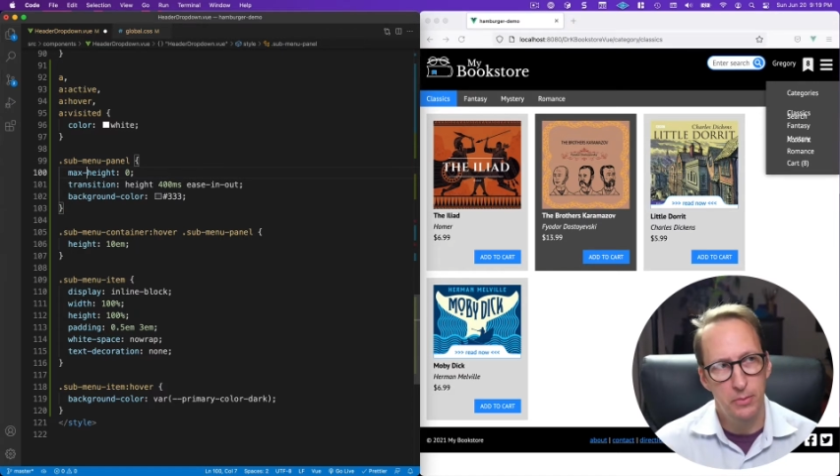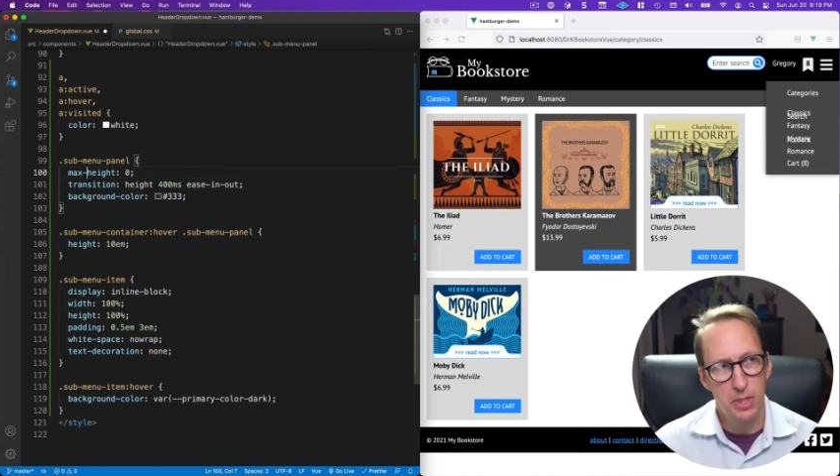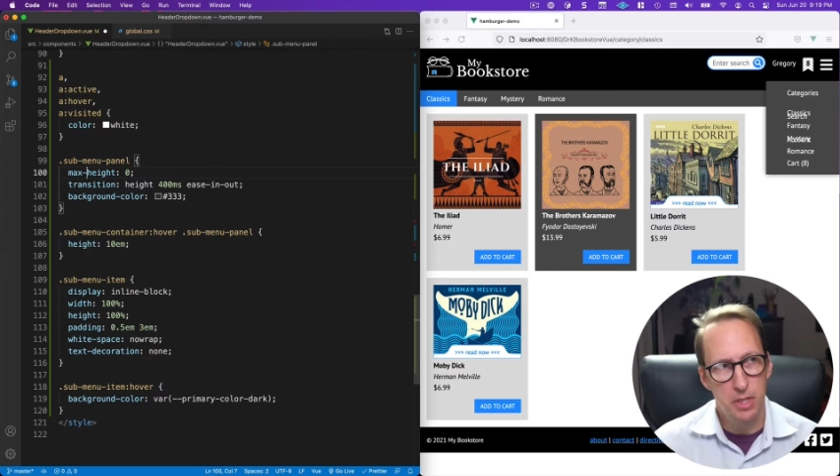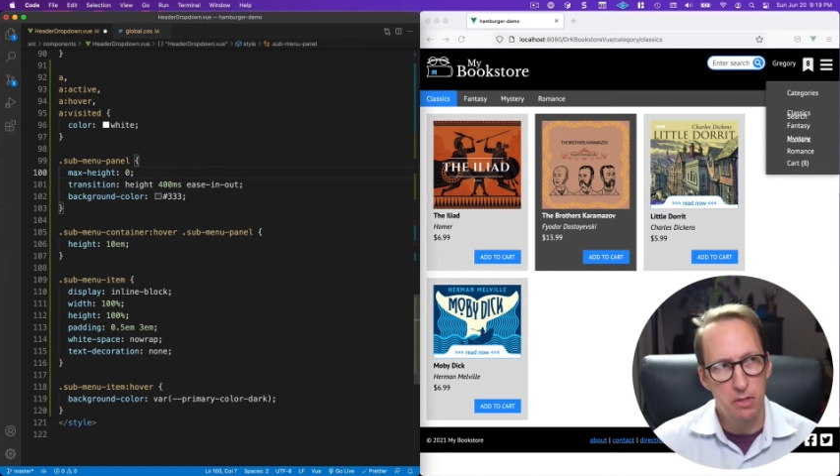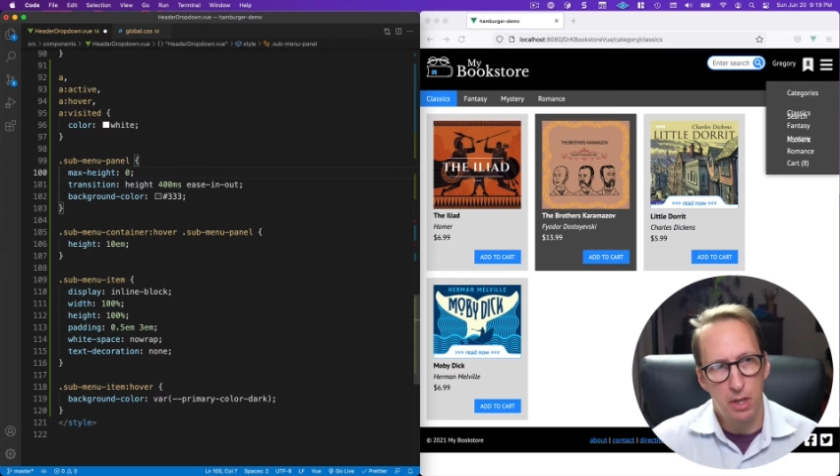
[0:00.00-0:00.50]

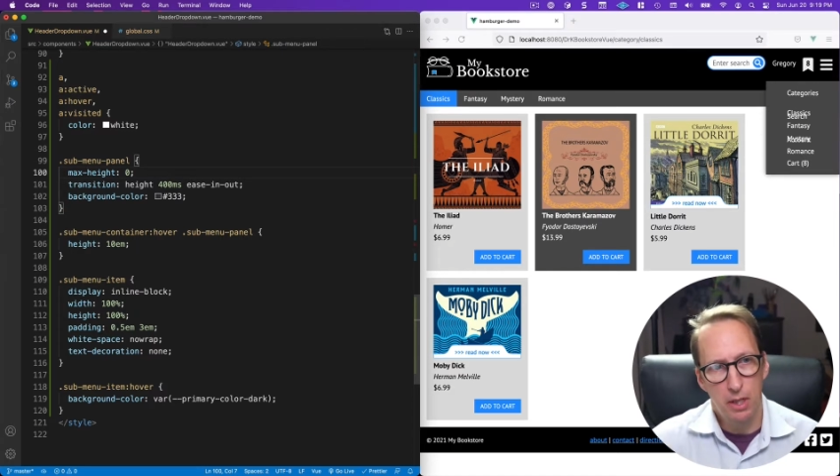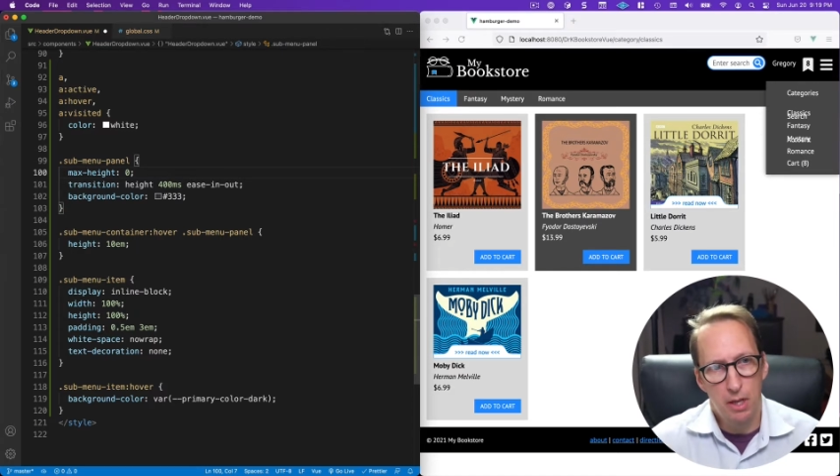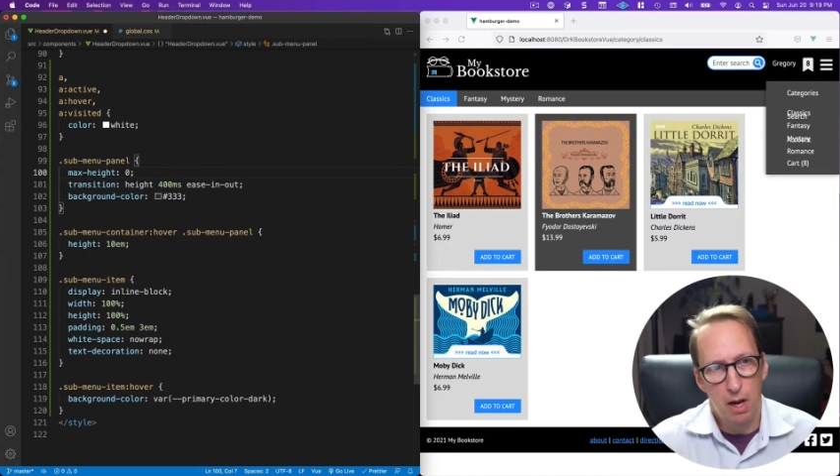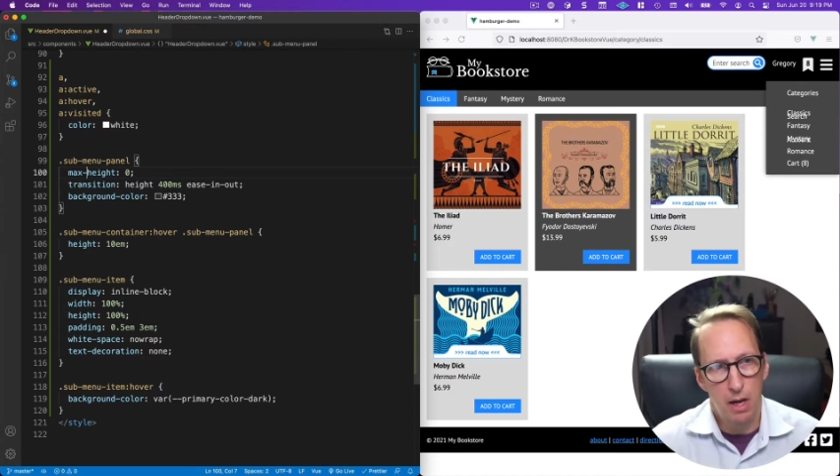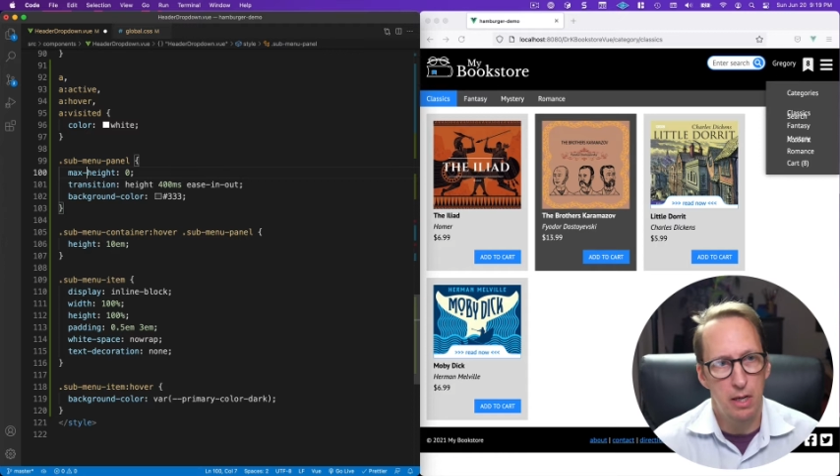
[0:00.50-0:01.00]
you can
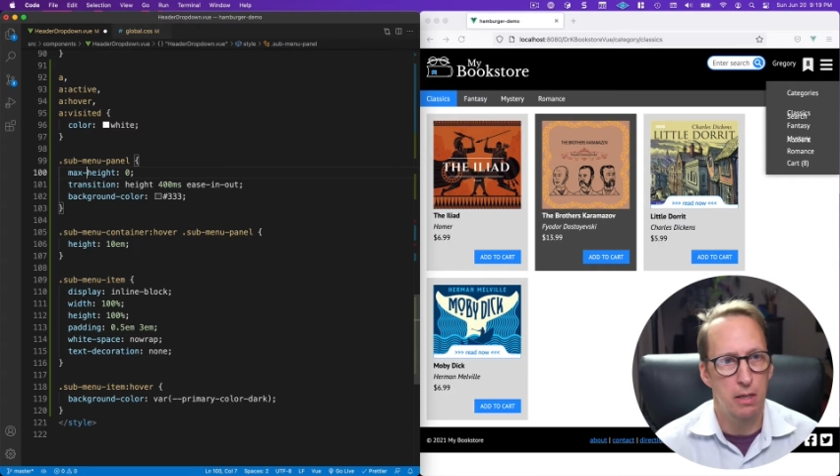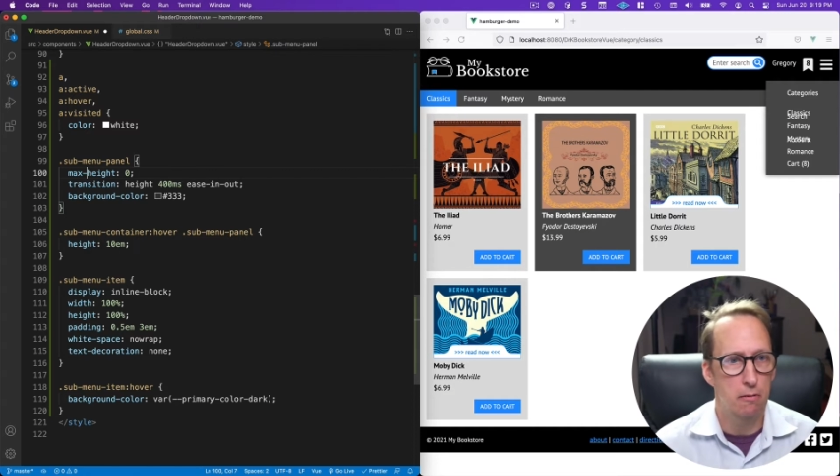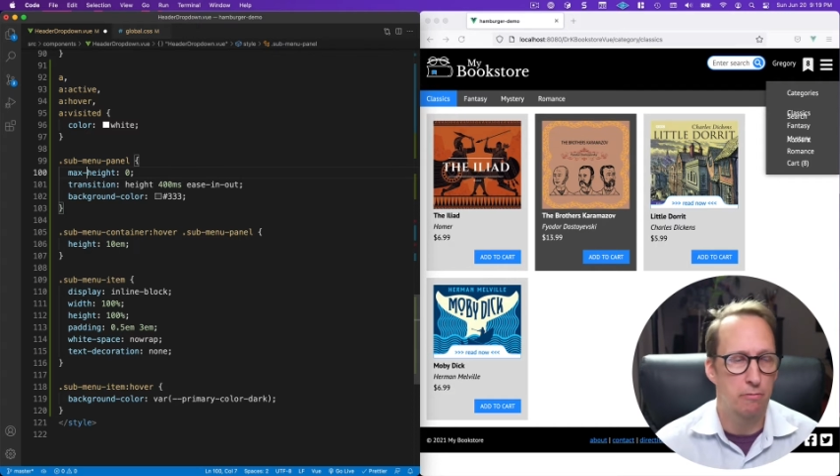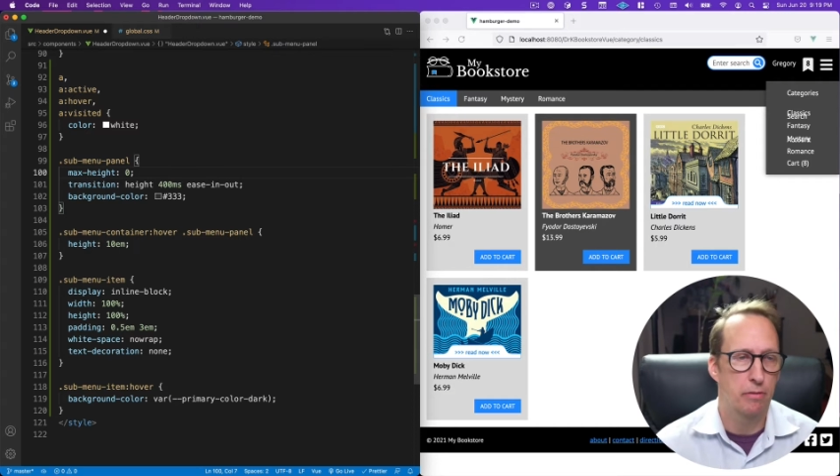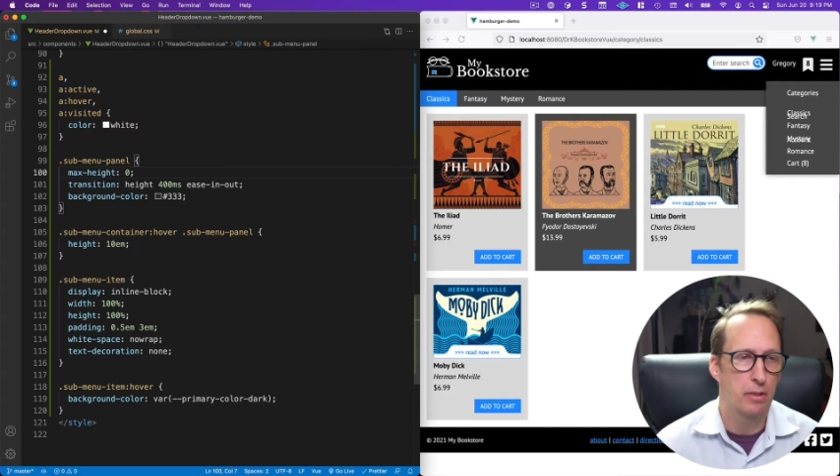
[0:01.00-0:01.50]
kind
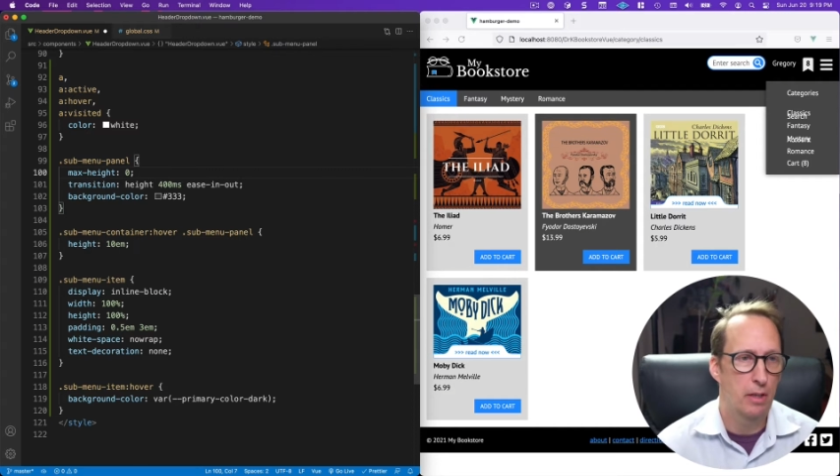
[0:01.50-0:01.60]
of,